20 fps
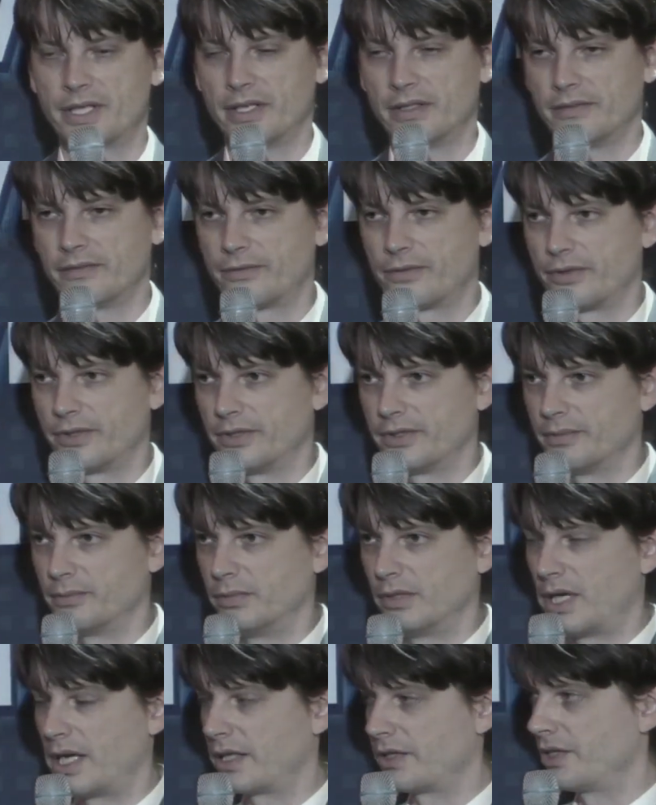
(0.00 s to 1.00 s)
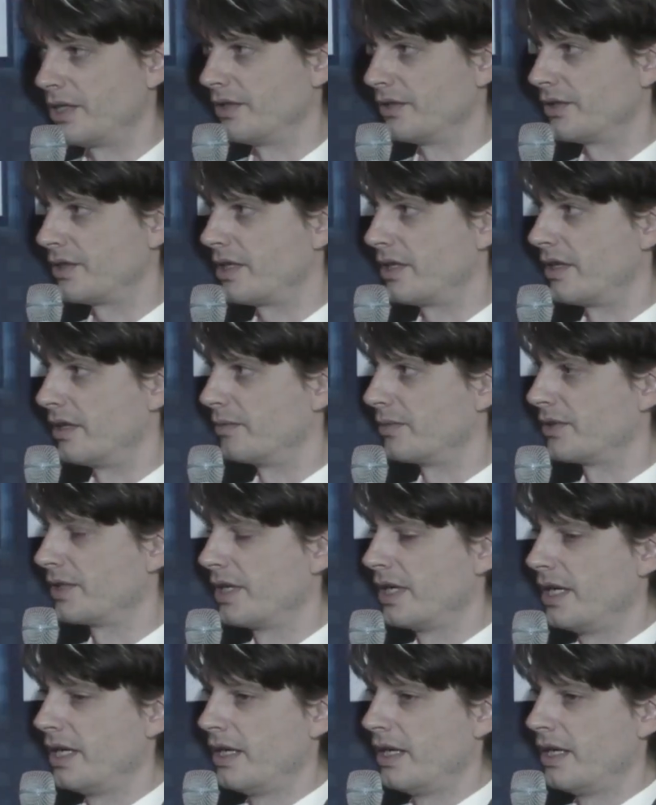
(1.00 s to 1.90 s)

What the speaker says: and for the blockchain startups?